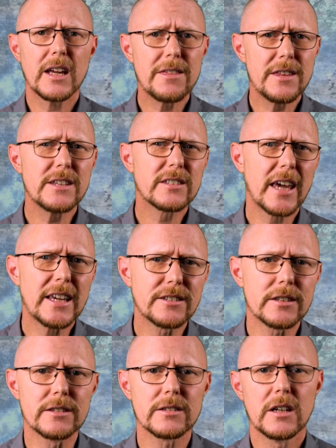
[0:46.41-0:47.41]
In these
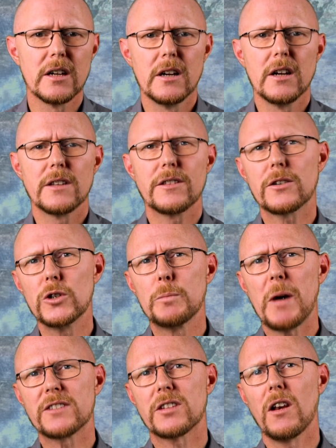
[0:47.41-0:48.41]
cases, the
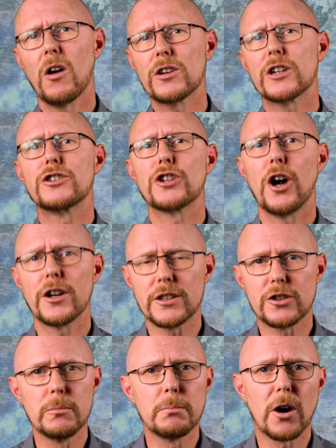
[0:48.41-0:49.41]
group has a longer
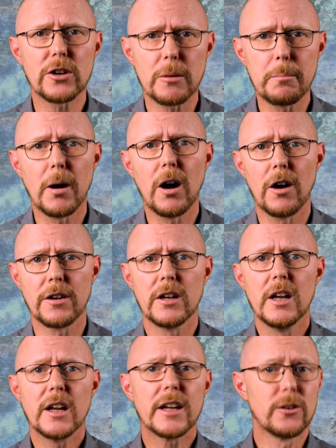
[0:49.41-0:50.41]
journey to embark upon
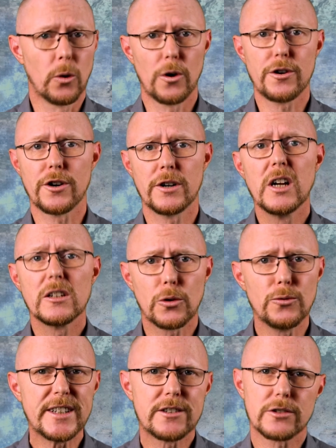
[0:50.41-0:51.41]
in order
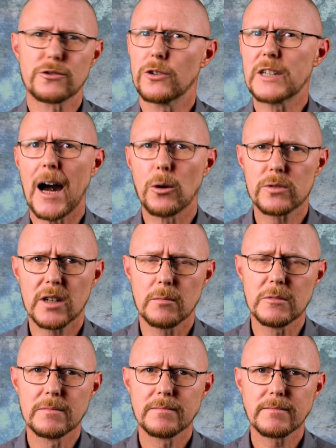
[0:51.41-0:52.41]
to reach a strong outcome.